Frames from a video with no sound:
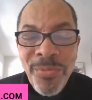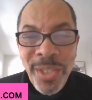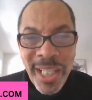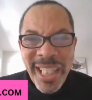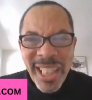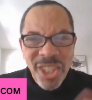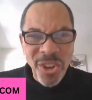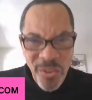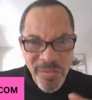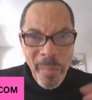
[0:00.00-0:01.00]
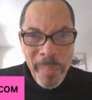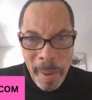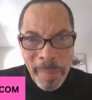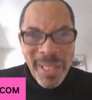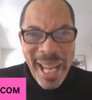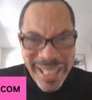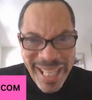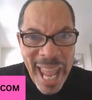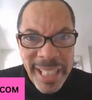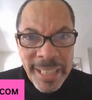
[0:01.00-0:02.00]
Wouldn't you like to learn from people like
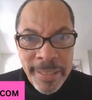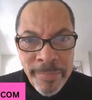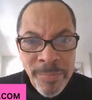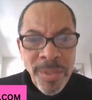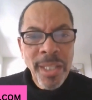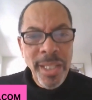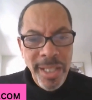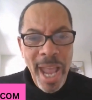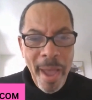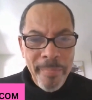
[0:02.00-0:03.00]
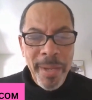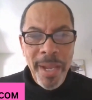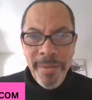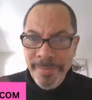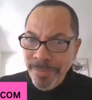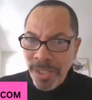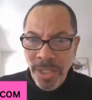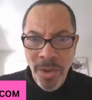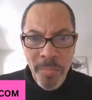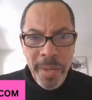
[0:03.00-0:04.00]
that? And then you have me,
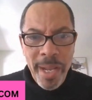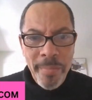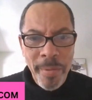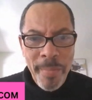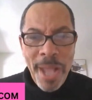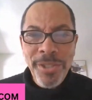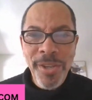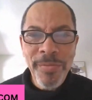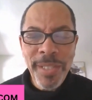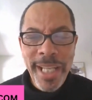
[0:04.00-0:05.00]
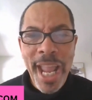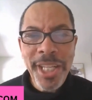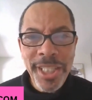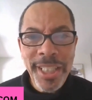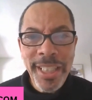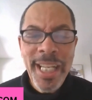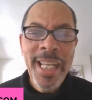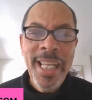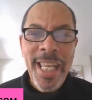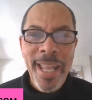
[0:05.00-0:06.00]
you know me, I'm a master of engaging.
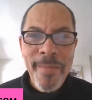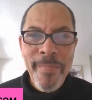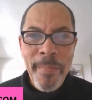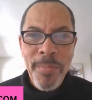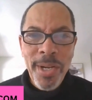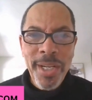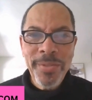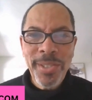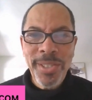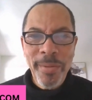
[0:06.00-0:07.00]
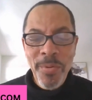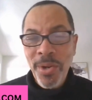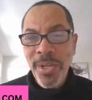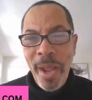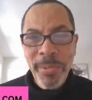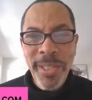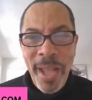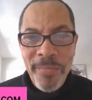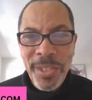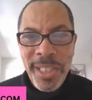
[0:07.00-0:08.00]
And my book was number one on
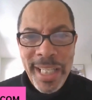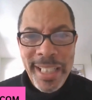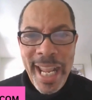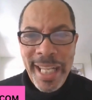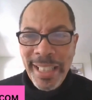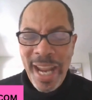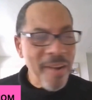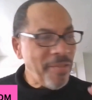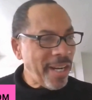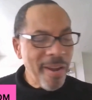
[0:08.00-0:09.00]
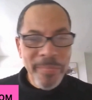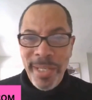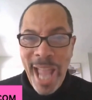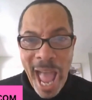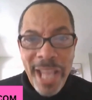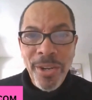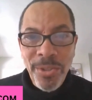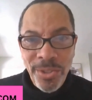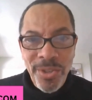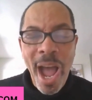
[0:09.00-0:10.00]
Amazon for 10 days. And every company I
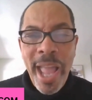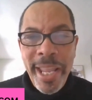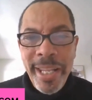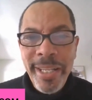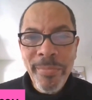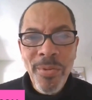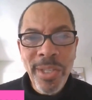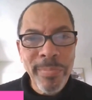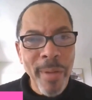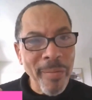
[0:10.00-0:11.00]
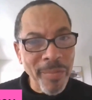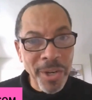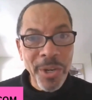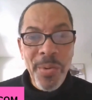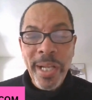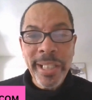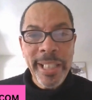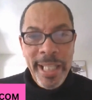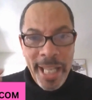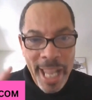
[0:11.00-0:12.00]
go to, I hit number one spot very
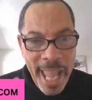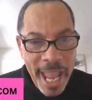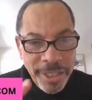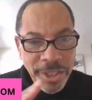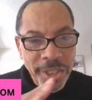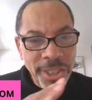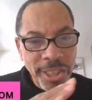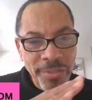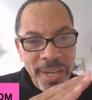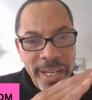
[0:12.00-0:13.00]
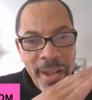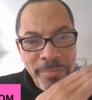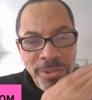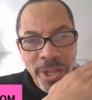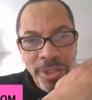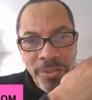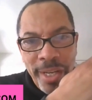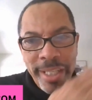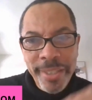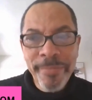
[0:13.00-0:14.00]
quickly. As you can see right now, I'm starting to go
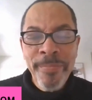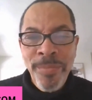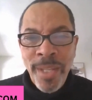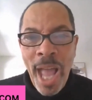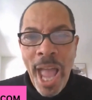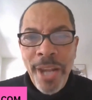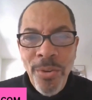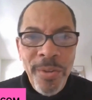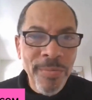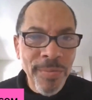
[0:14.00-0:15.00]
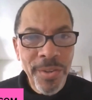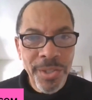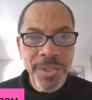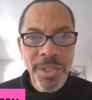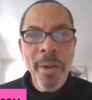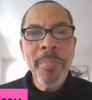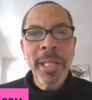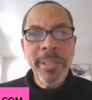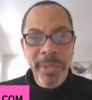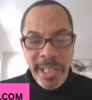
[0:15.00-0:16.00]
right here. I know influencers. I'm
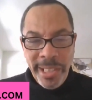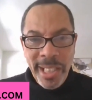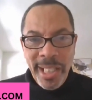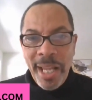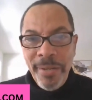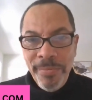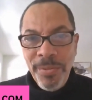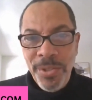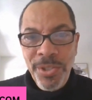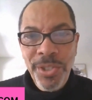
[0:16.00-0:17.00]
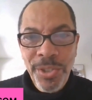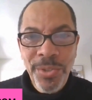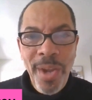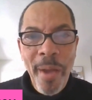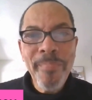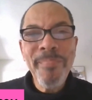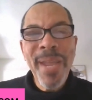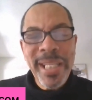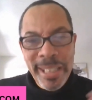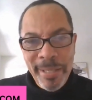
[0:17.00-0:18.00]
about to bring in a lot of influencers who have
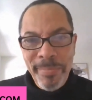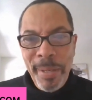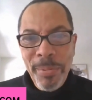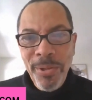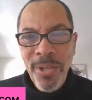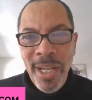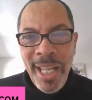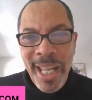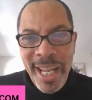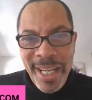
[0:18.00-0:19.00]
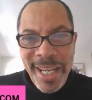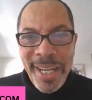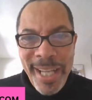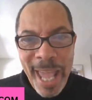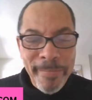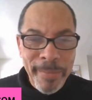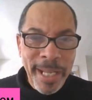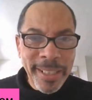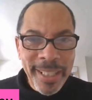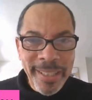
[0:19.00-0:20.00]
millions of people in their
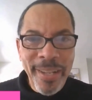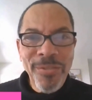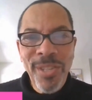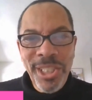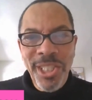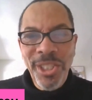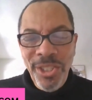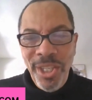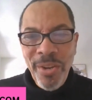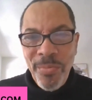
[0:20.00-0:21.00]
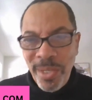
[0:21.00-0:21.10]
database that's listening to them.